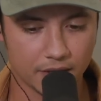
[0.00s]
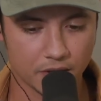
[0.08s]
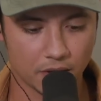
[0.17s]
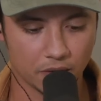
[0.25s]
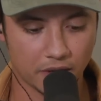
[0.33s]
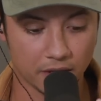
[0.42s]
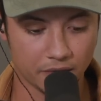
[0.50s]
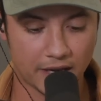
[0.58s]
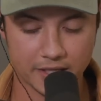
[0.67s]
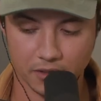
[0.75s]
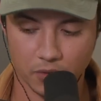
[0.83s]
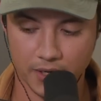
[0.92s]
So thank you for
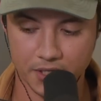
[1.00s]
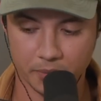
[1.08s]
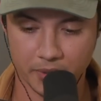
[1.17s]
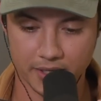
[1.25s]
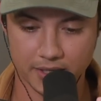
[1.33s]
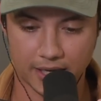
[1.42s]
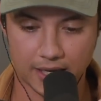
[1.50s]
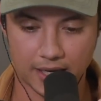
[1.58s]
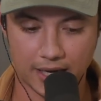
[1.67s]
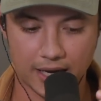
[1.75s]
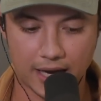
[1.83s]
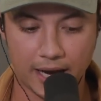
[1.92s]
asking the question, because
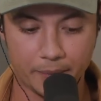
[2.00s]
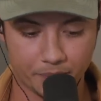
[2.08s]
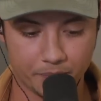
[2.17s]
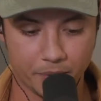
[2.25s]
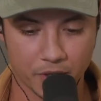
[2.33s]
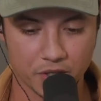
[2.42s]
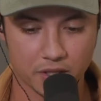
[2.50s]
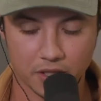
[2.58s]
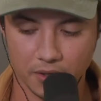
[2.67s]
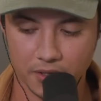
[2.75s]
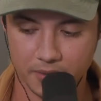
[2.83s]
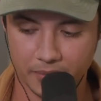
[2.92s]
I'm personally
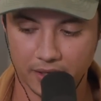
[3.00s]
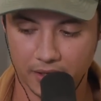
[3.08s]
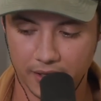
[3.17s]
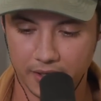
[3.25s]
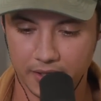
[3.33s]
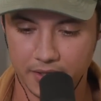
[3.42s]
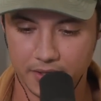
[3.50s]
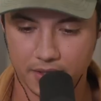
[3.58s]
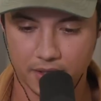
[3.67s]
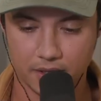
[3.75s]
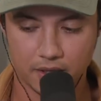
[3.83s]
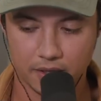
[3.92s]
curious about a lot of this
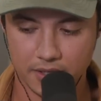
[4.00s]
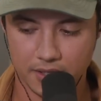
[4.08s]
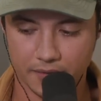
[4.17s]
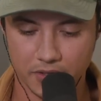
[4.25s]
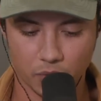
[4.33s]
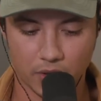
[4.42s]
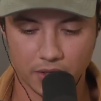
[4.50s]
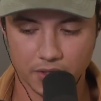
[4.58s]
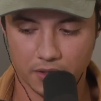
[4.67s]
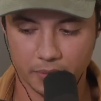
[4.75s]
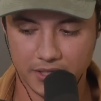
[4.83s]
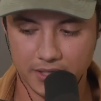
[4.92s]
stuff as well.
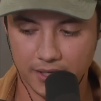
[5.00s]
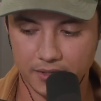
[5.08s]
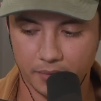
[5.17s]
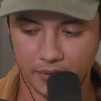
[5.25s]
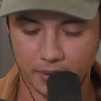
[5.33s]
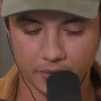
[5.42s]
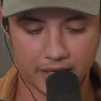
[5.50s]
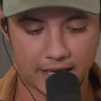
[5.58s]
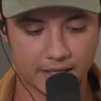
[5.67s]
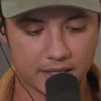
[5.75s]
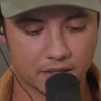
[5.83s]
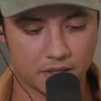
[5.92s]
So I'm excited to be able to
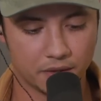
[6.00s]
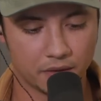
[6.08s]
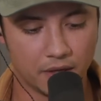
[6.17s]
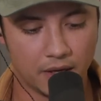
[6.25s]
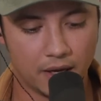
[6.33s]
ask this to you.